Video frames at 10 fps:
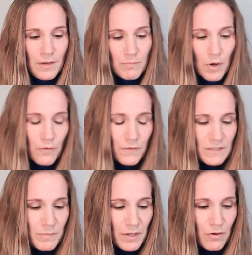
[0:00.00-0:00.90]
Profi's
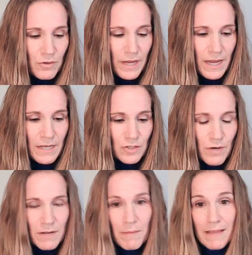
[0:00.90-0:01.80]
build and
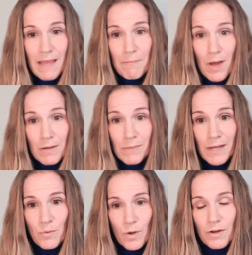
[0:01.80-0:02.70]
try to make that bottom
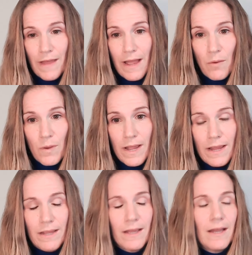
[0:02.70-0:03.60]
line work that way.